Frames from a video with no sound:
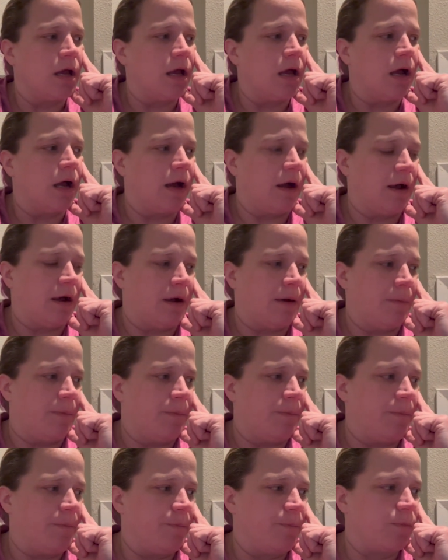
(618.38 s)

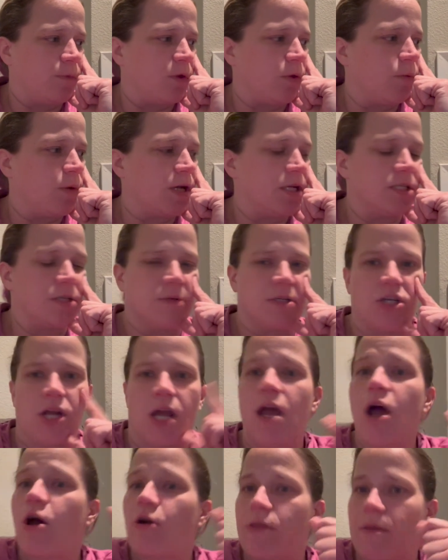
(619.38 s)
What else did we try?
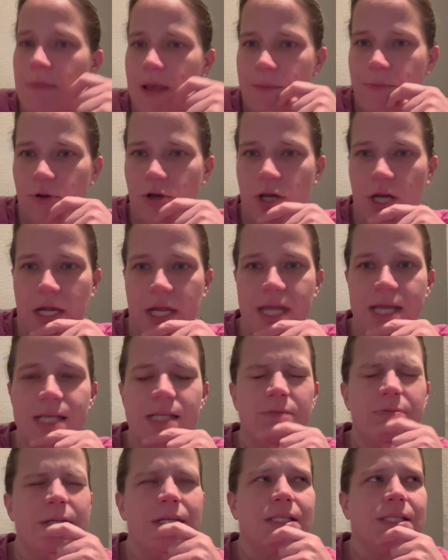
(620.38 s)
Oh, the maple cookies,
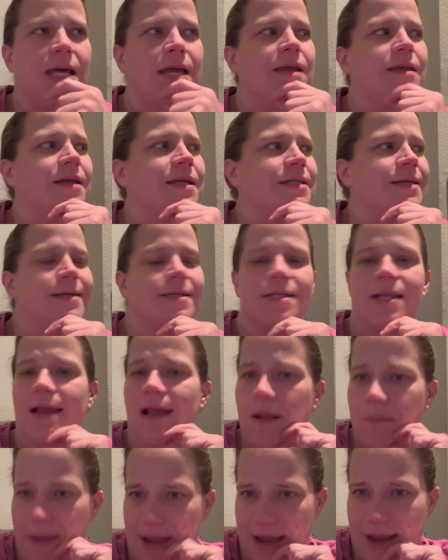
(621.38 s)
we decided they tasted
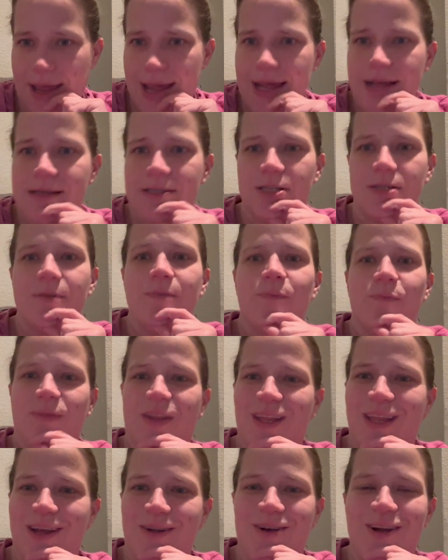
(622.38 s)
like pancakes.
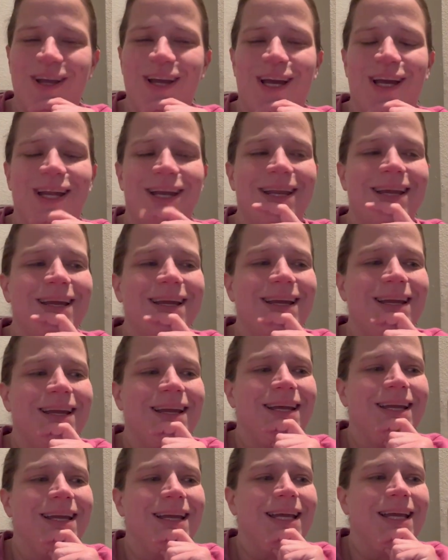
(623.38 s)
They were good.
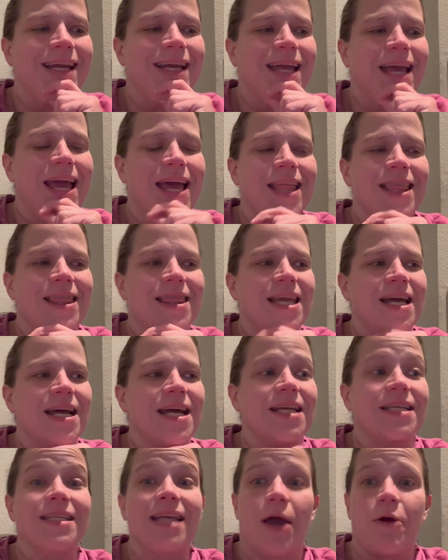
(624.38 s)
The
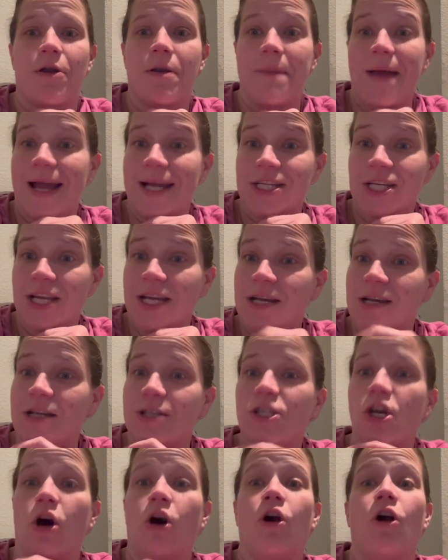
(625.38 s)
Sour Patch Kids,
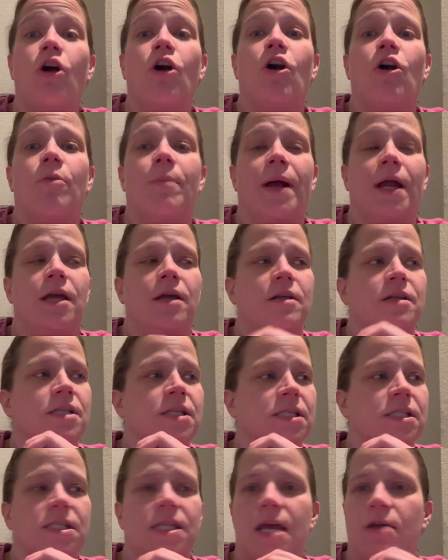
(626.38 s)
oh my
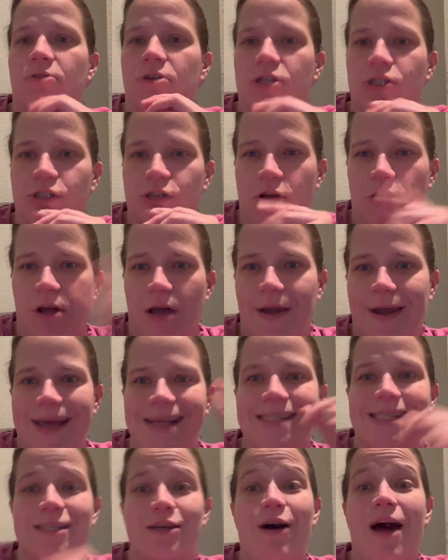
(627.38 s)
goodness, they were so good. I
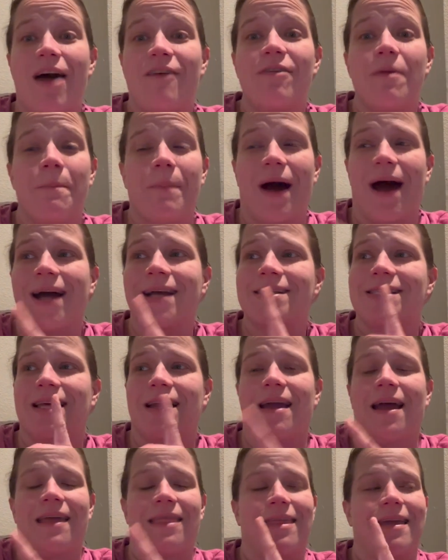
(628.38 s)
still have a box that
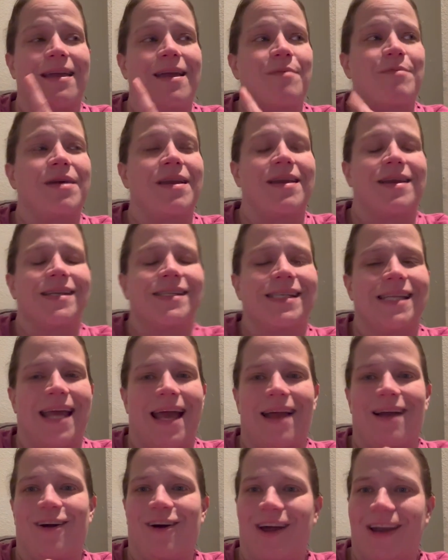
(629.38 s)
I think I'm going to
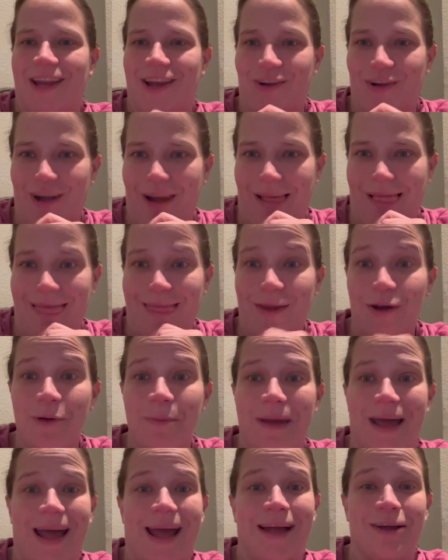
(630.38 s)
snack on here in a little
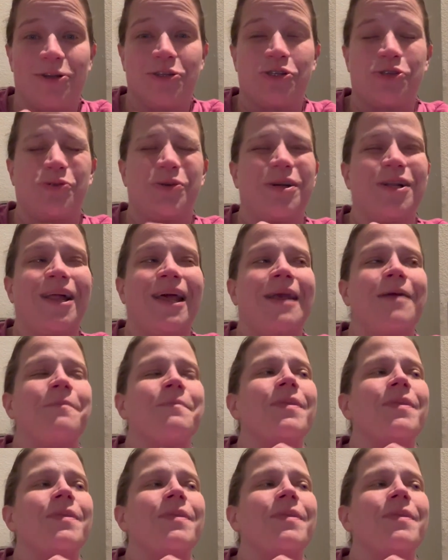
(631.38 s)
bit, actually.